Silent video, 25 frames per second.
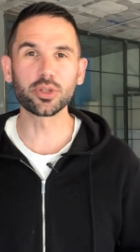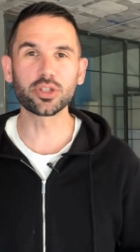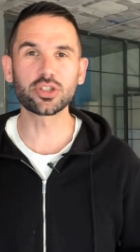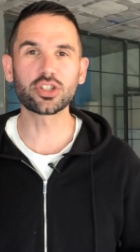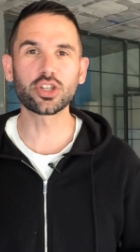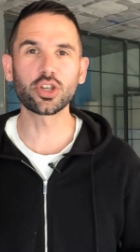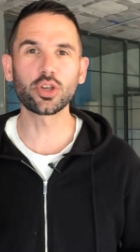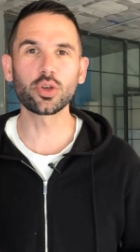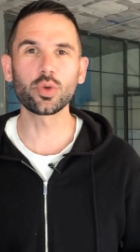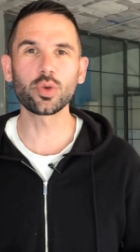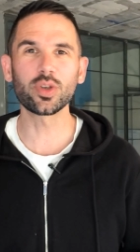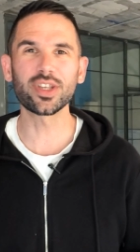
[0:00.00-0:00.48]

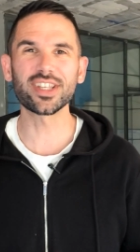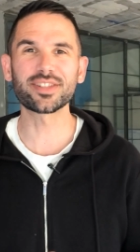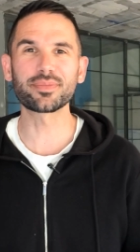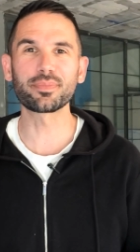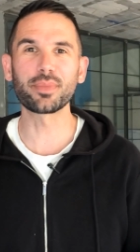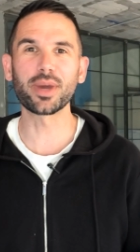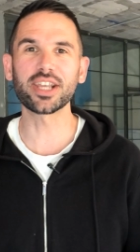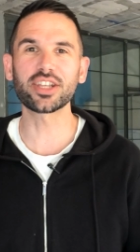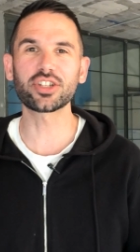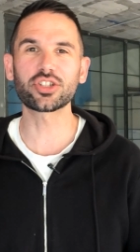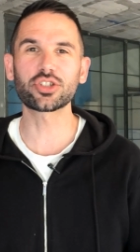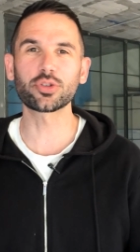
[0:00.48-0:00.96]
2 is
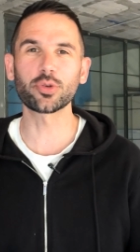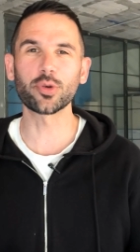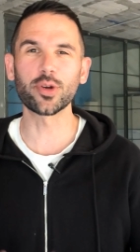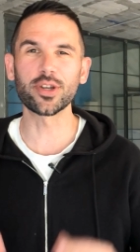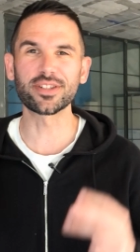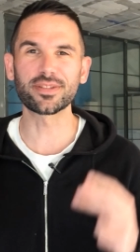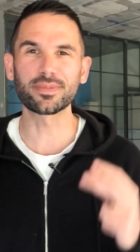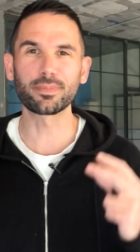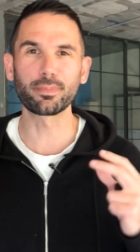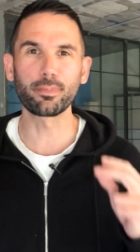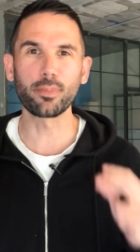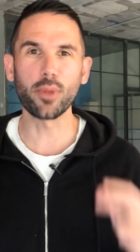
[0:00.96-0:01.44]
make sure
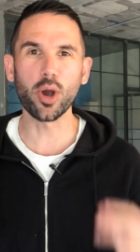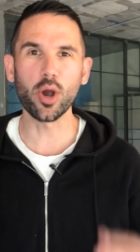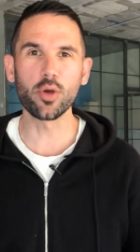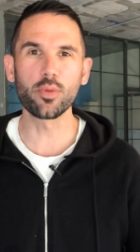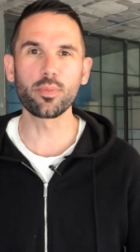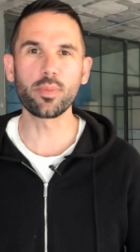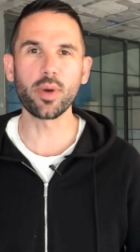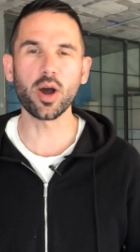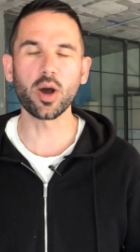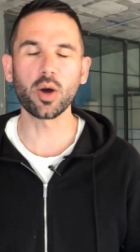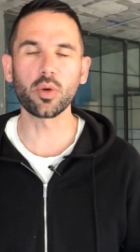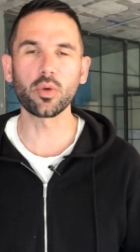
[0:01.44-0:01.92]
it's
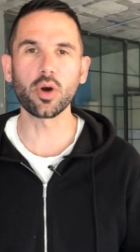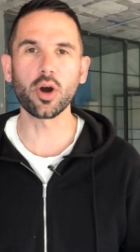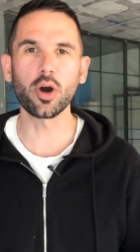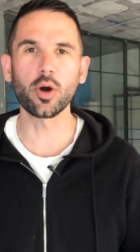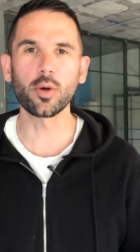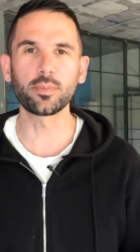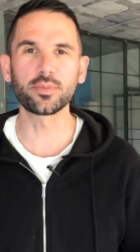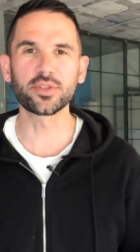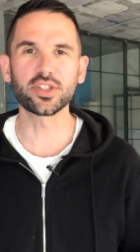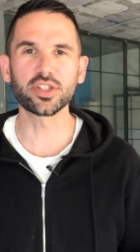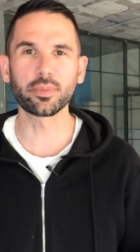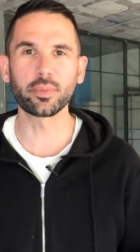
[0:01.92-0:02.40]
mobile
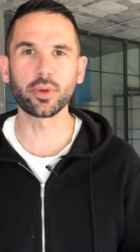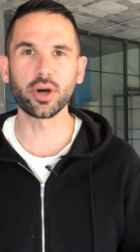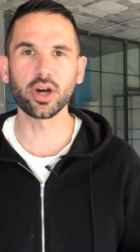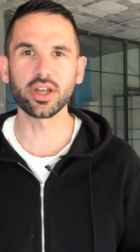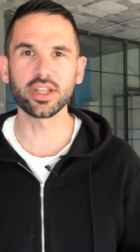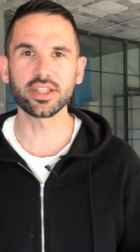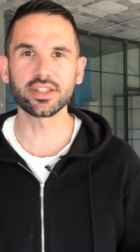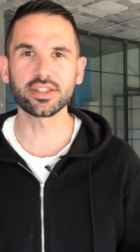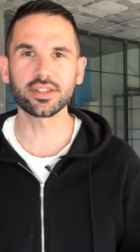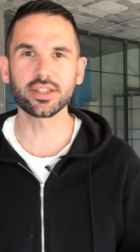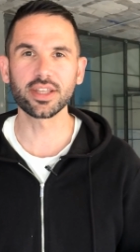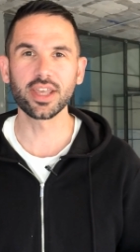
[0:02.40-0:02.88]

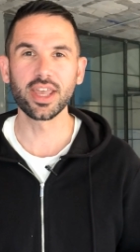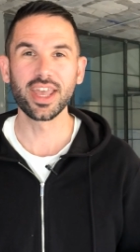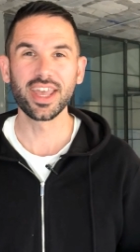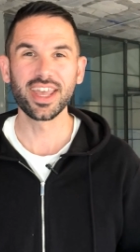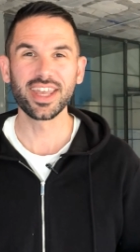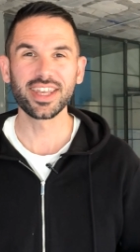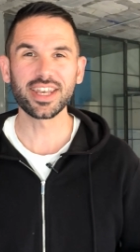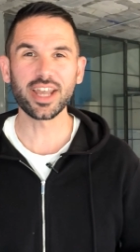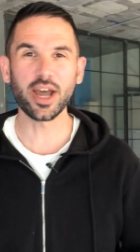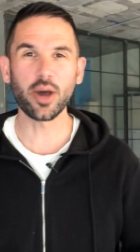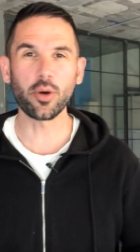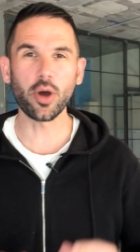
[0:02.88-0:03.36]
optimized.
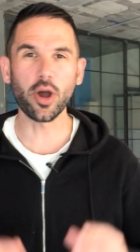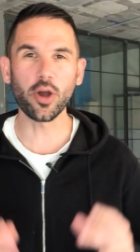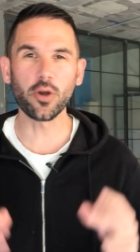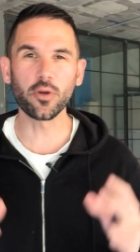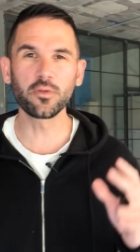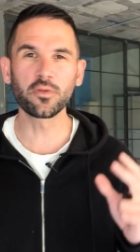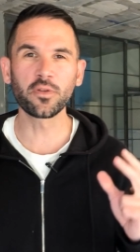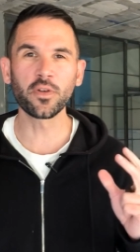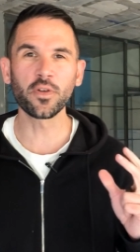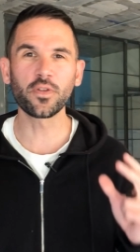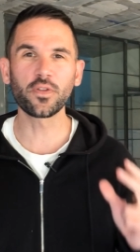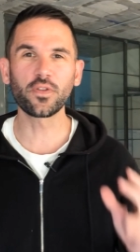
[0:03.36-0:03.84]
Now,
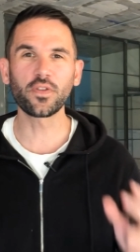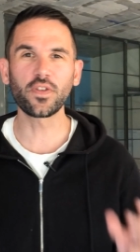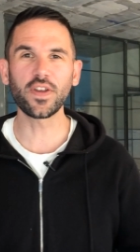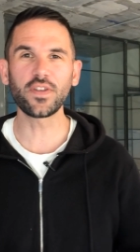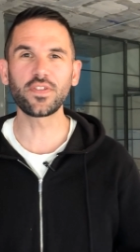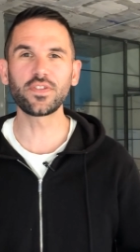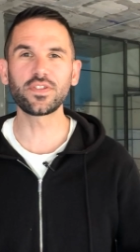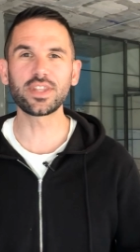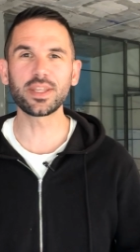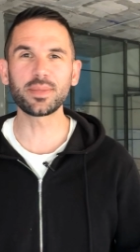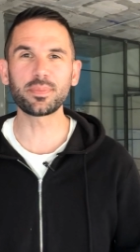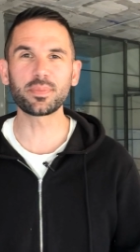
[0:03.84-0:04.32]
over
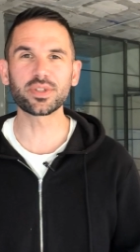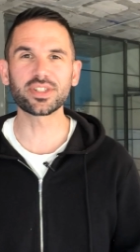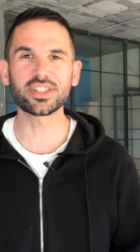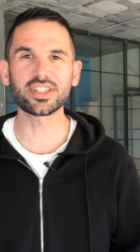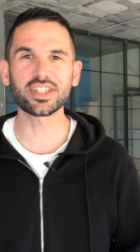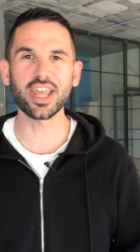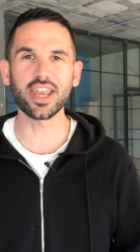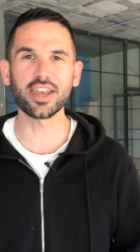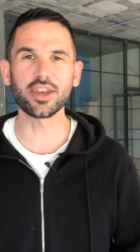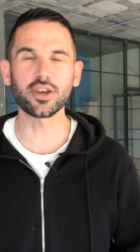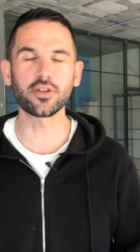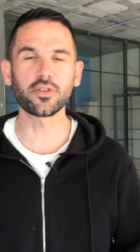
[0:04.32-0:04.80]

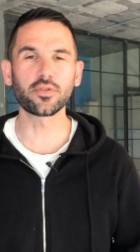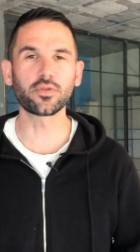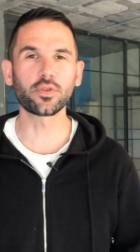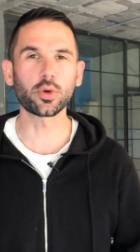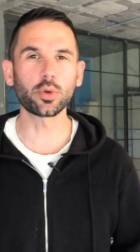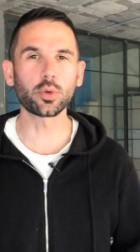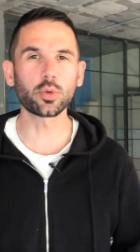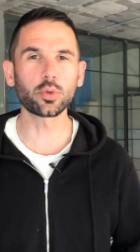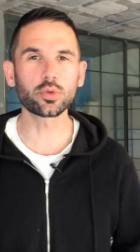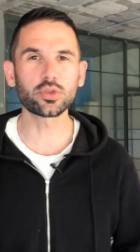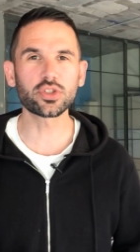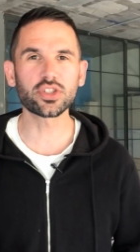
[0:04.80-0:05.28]
50% of
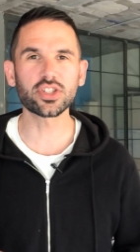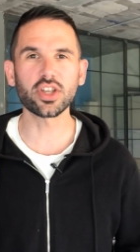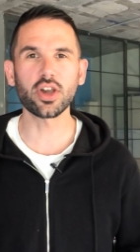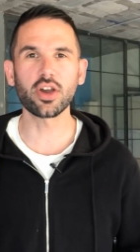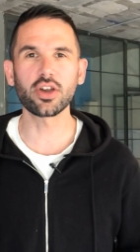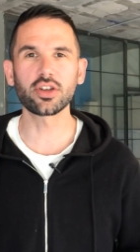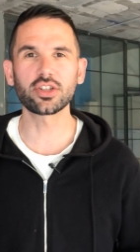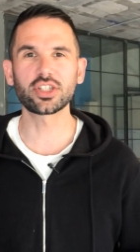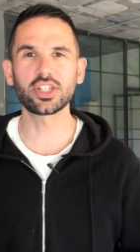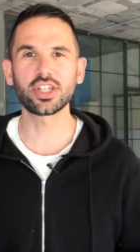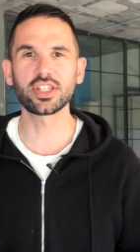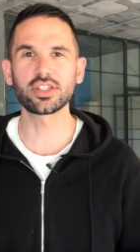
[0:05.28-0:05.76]
all
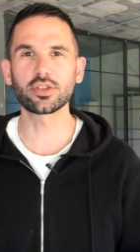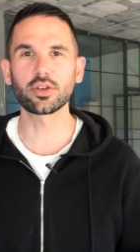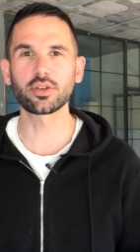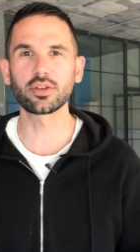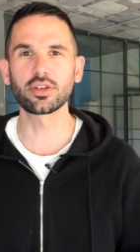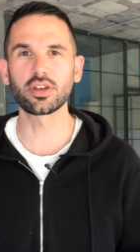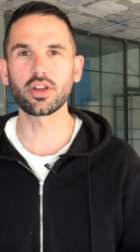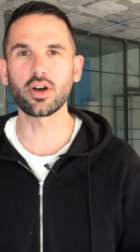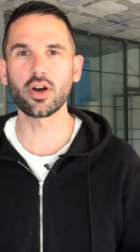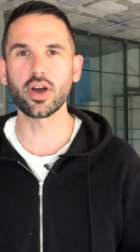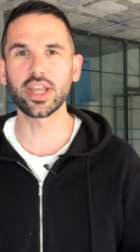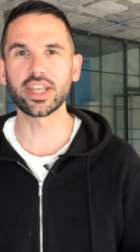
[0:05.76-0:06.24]
searches
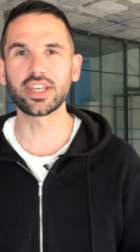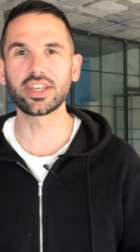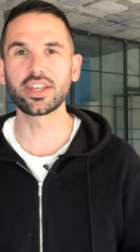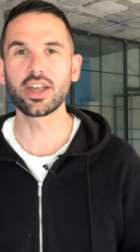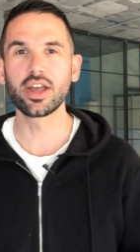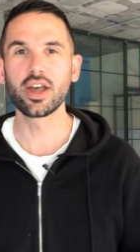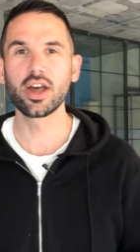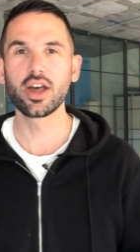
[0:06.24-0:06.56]
online